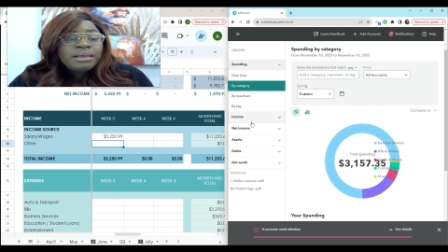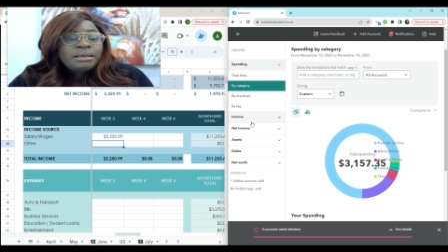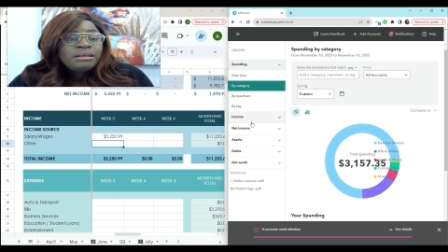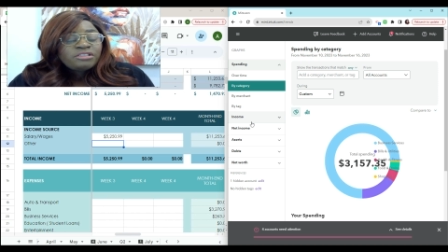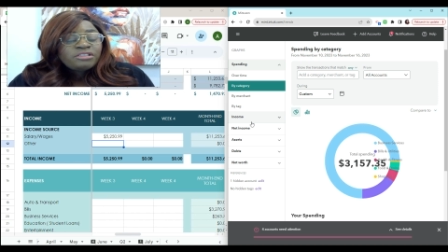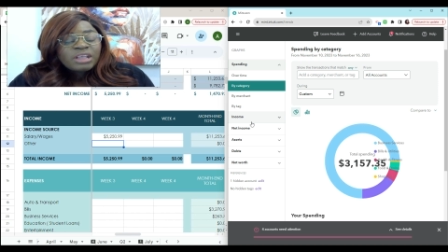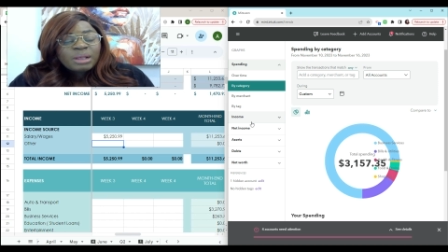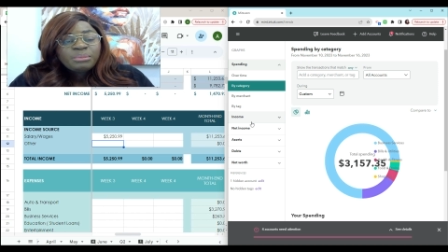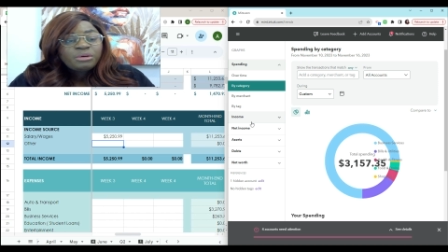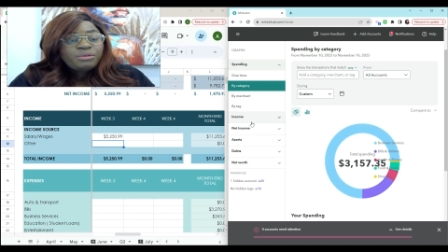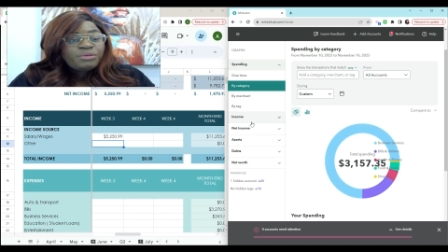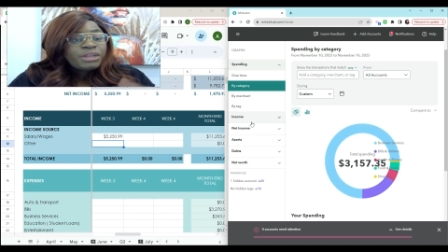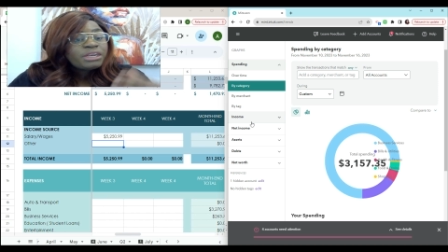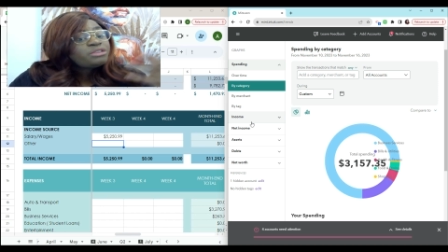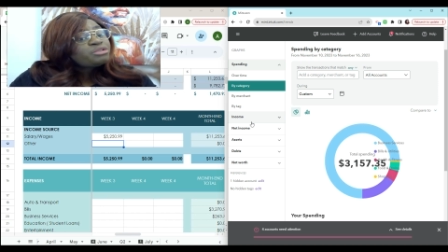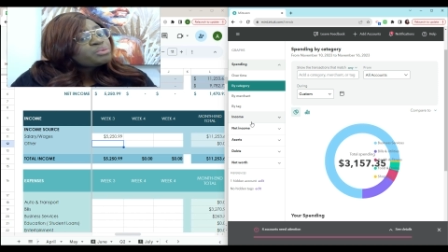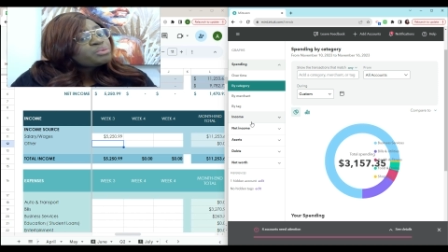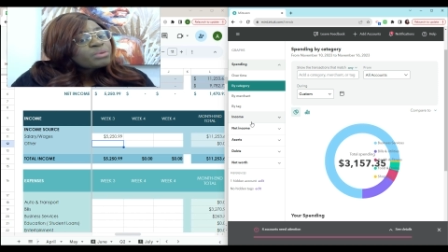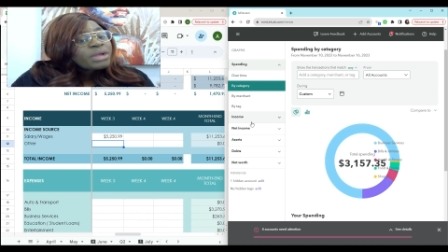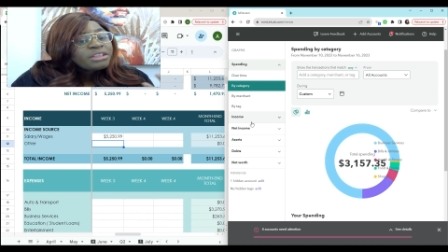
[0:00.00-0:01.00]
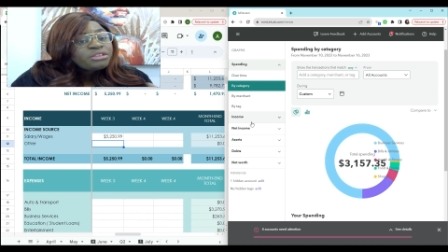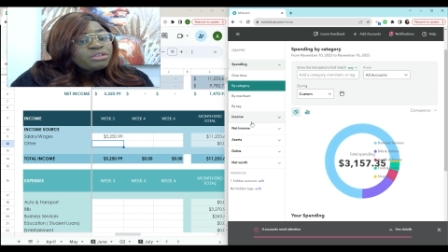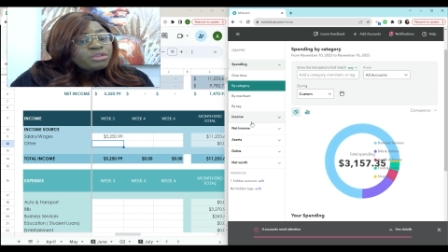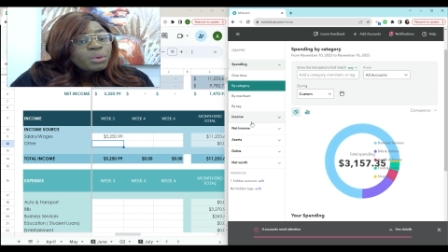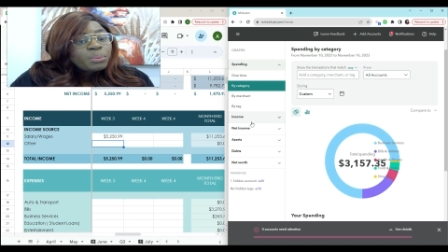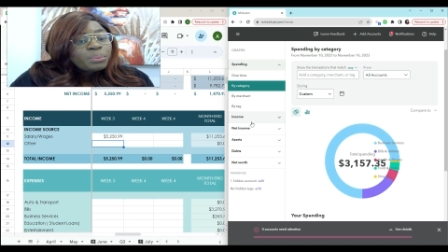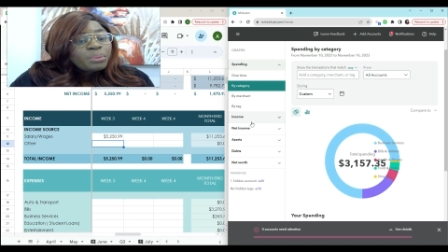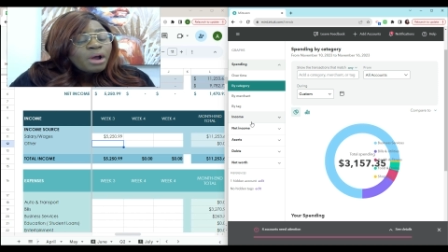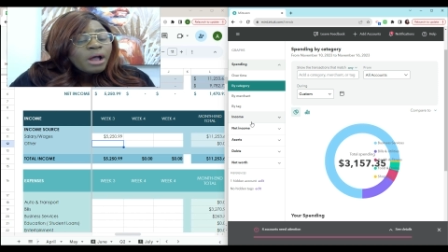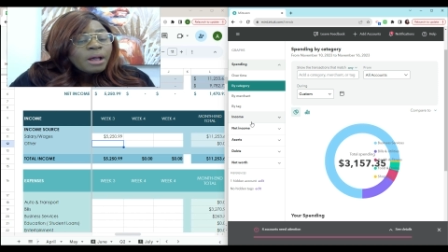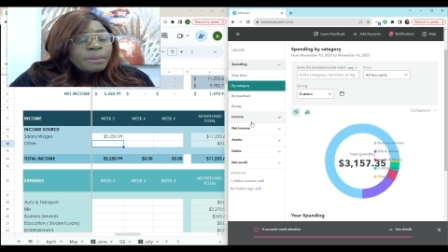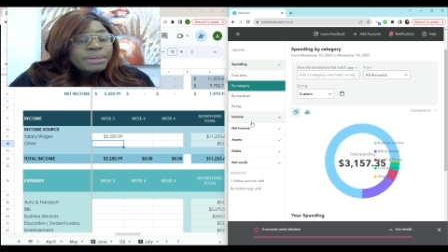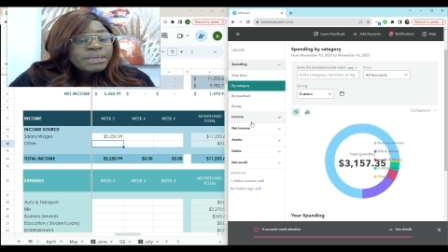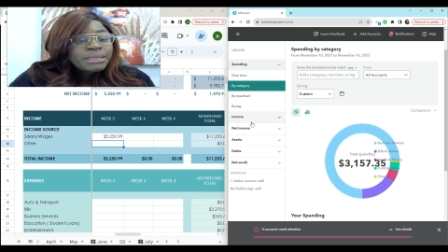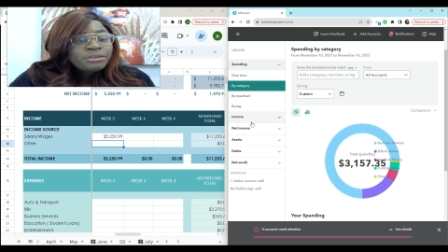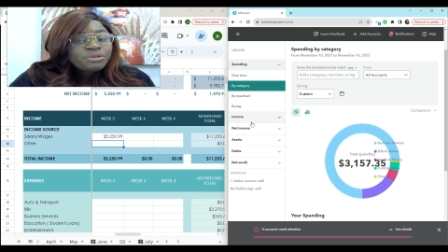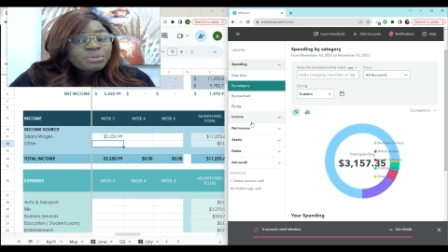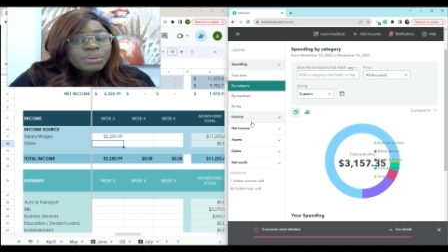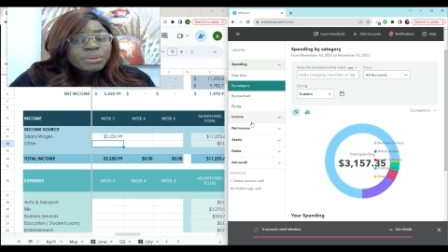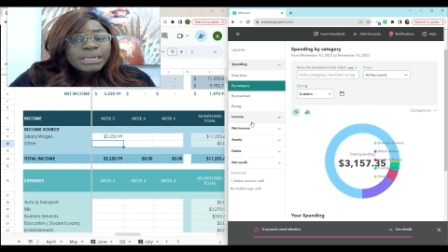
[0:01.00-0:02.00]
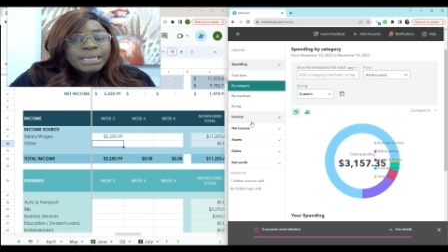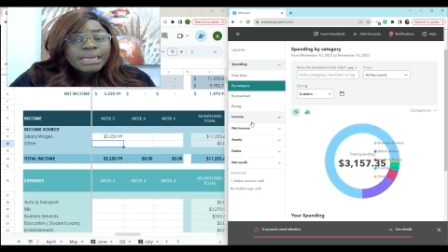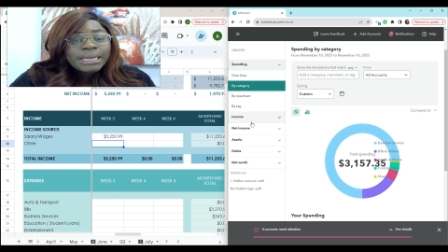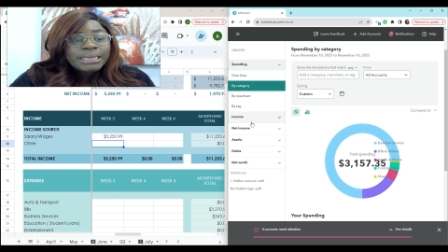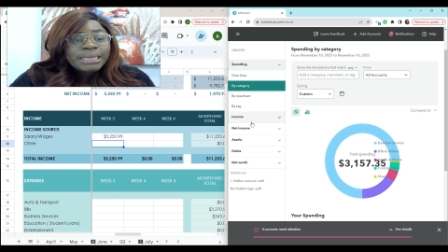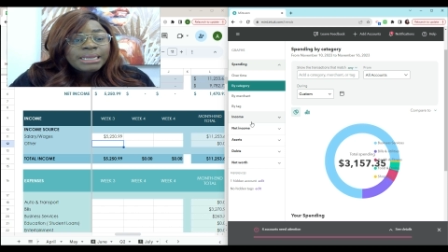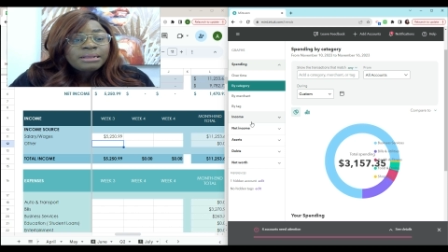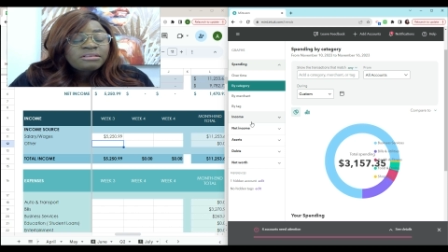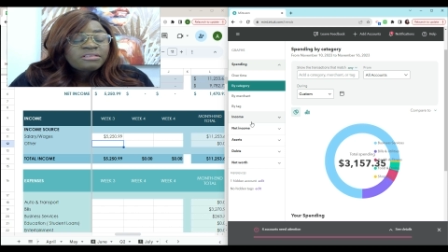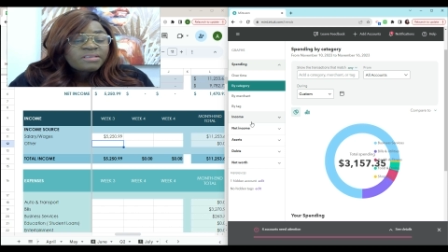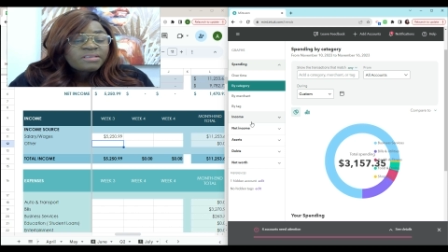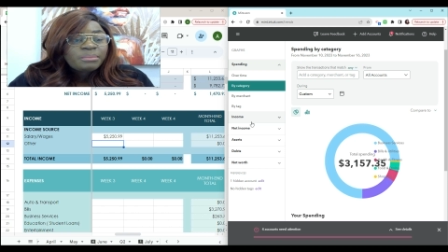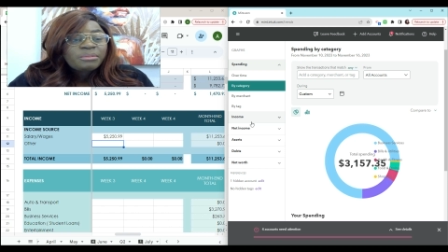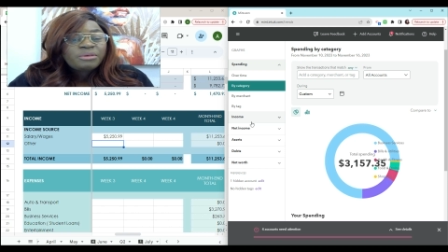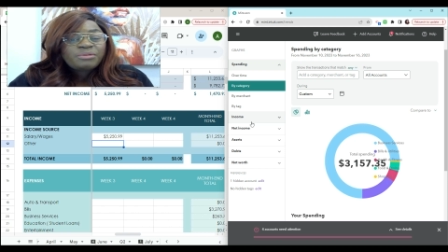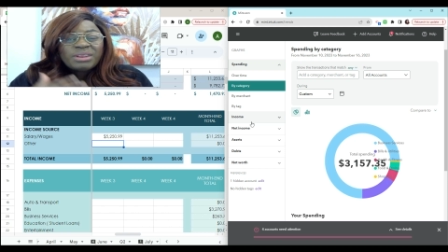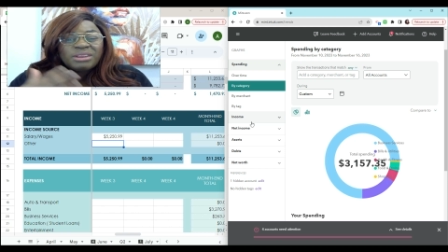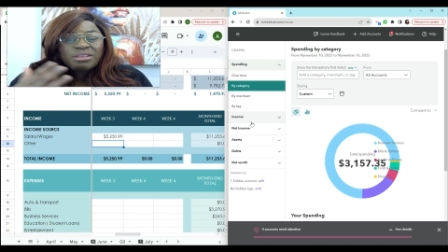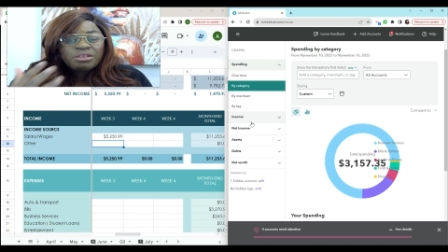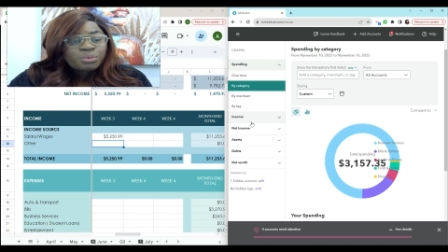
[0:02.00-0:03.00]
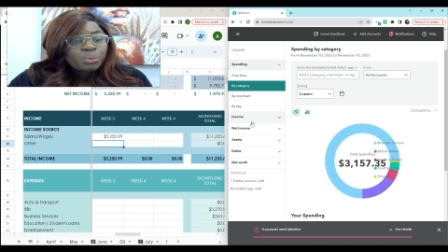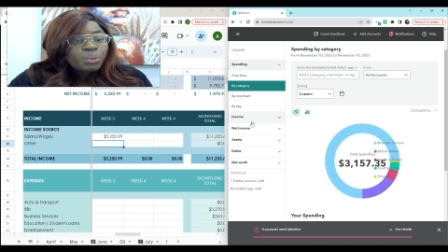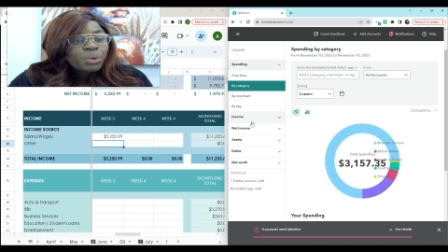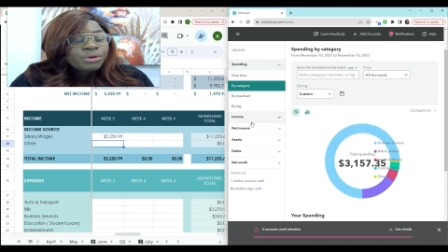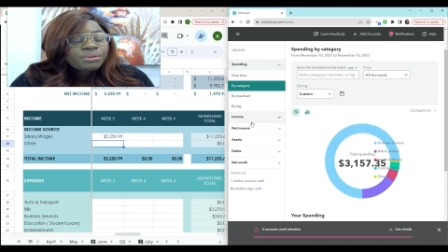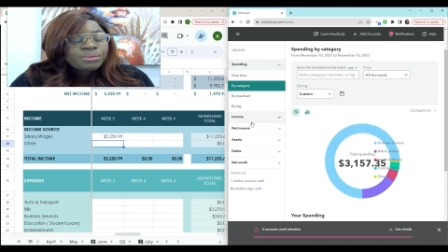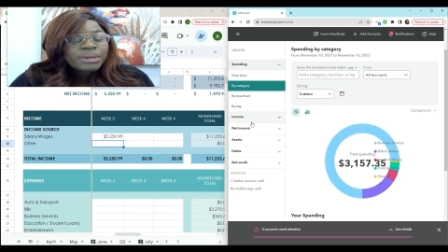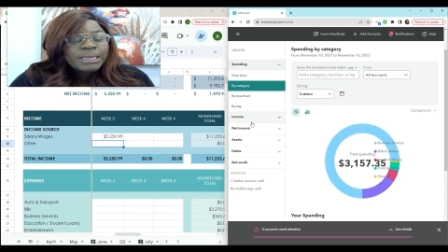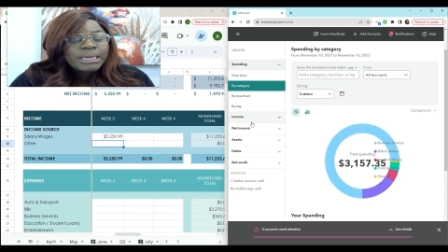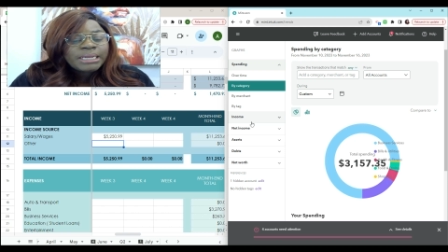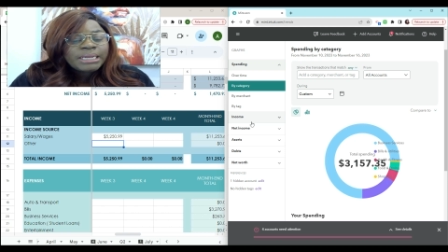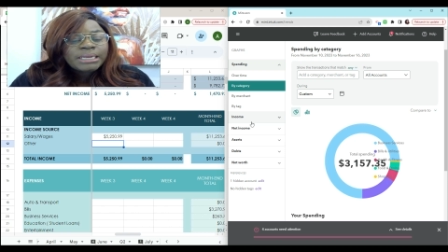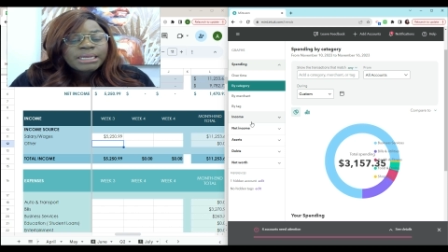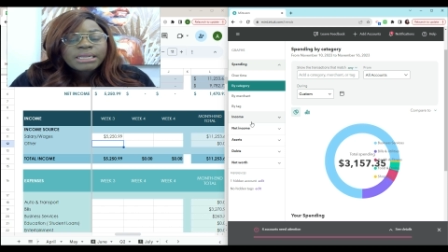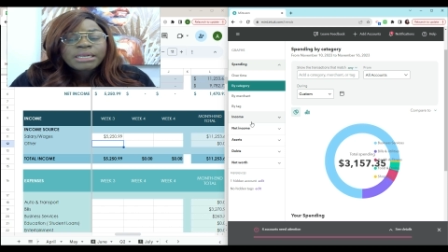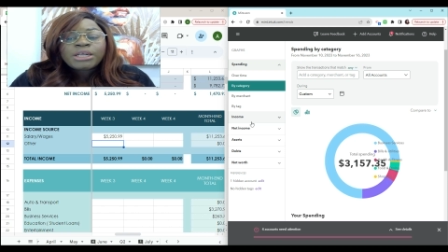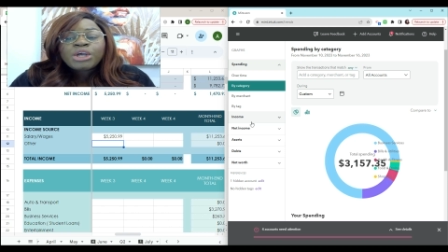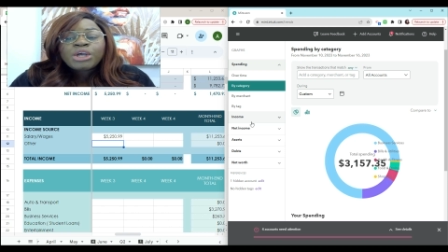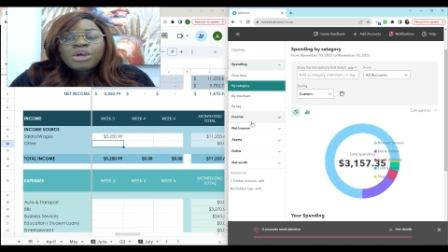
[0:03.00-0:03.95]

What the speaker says: some of it is rental properties related, some of it is work related.